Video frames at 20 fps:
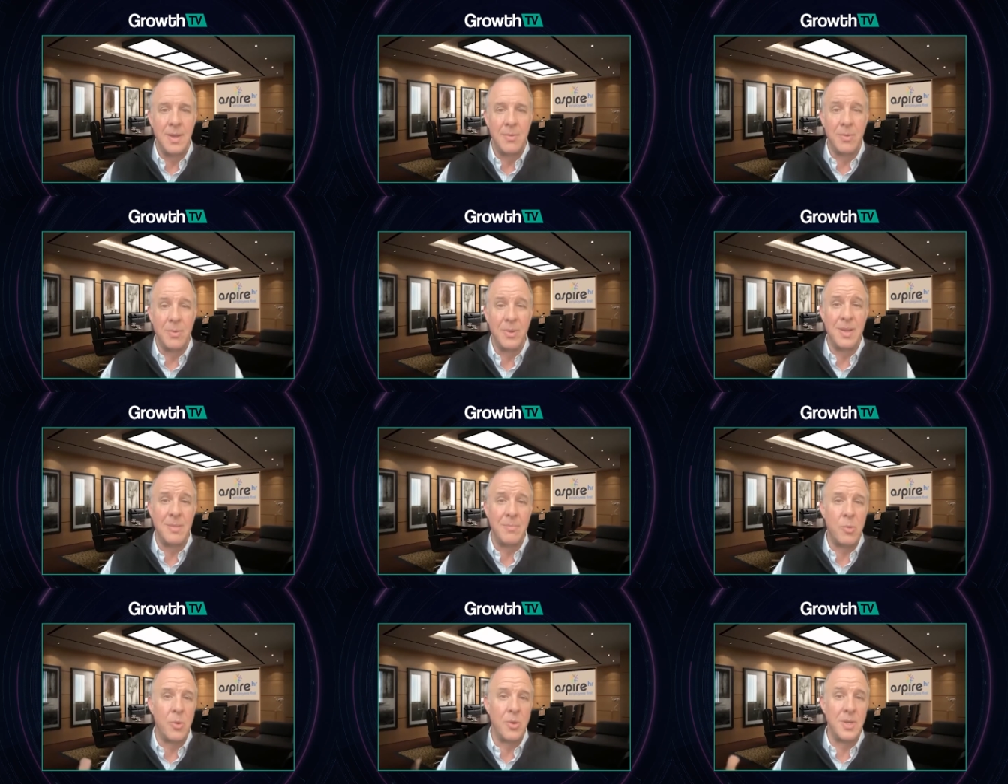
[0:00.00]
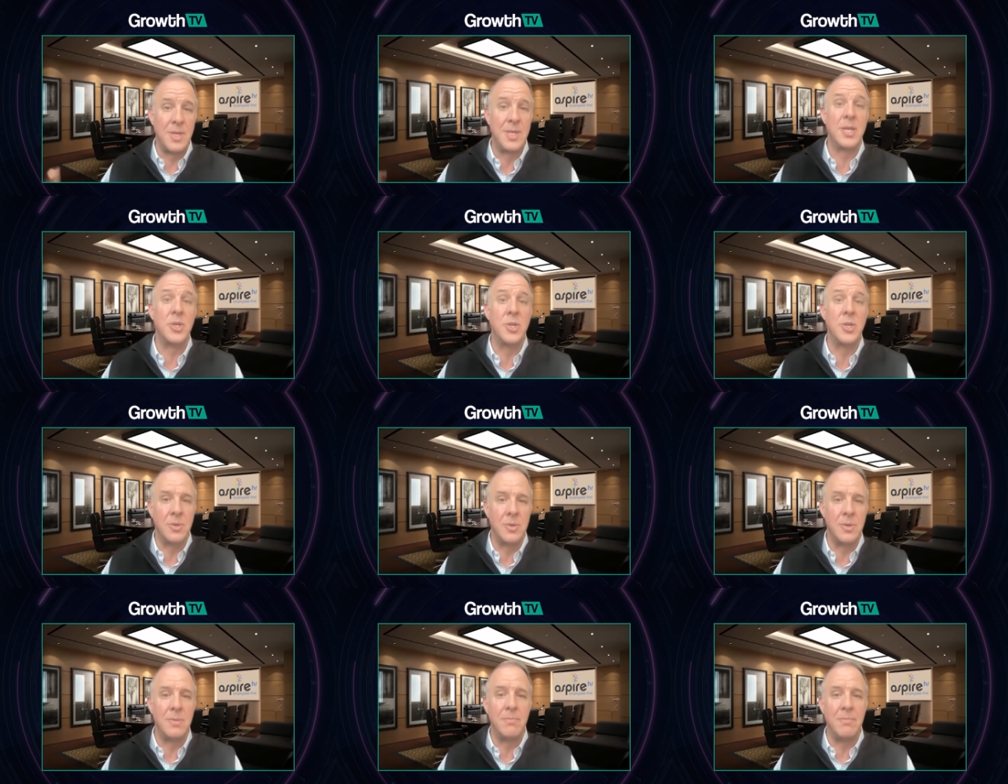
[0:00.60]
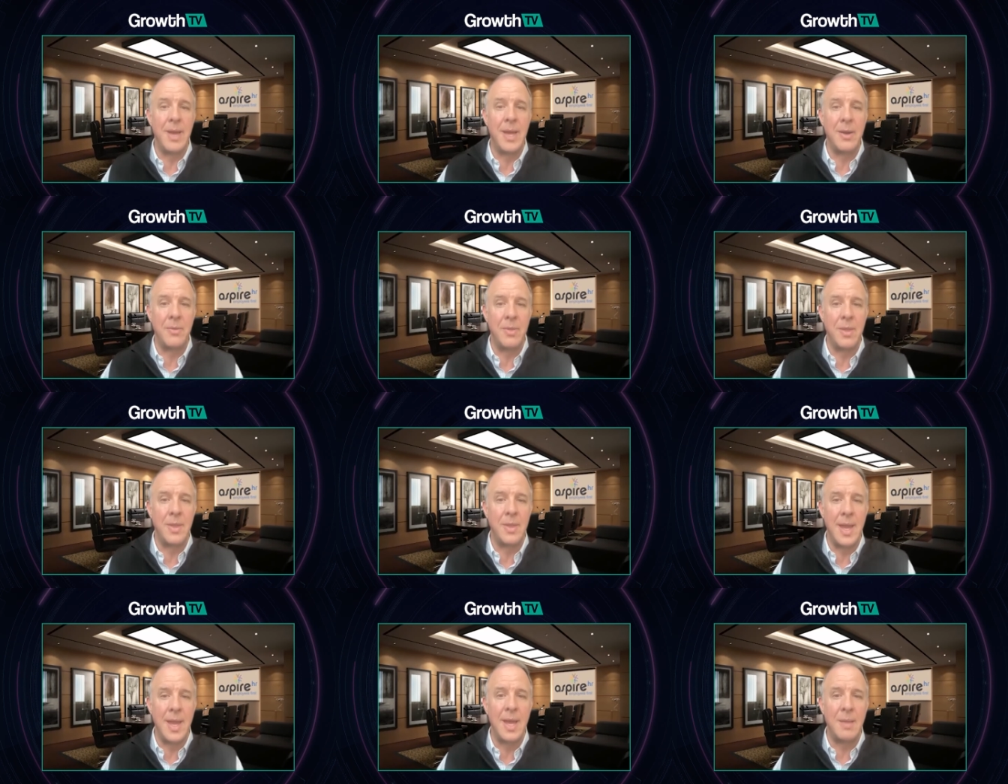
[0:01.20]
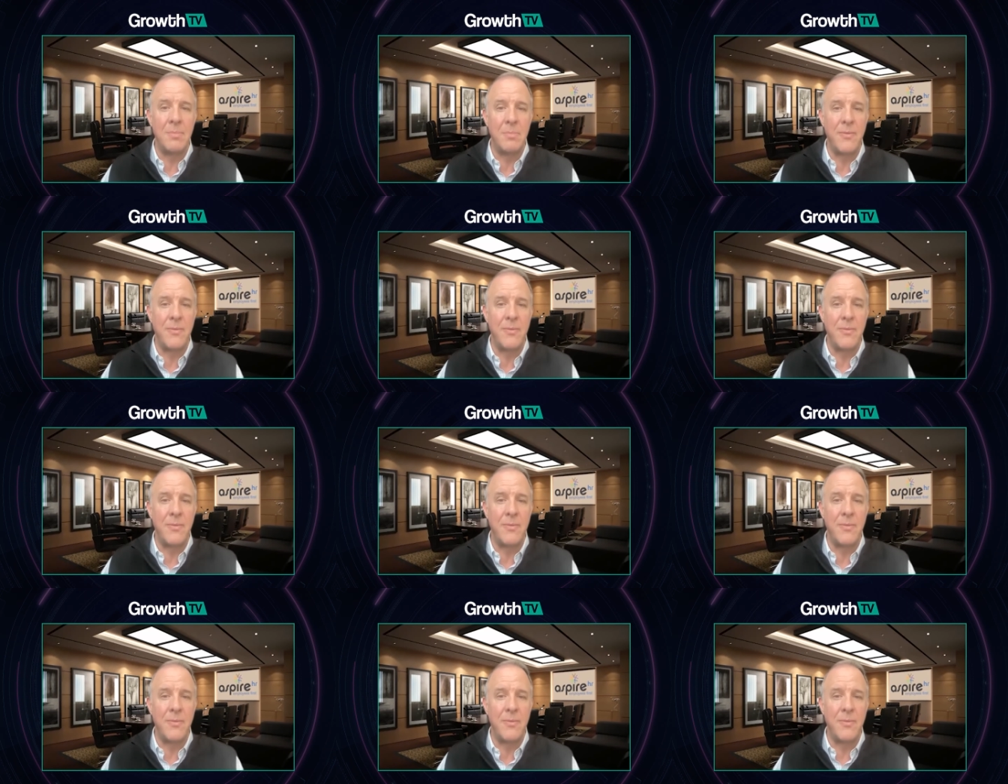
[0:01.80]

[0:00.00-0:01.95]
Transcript: really more digital manner than they had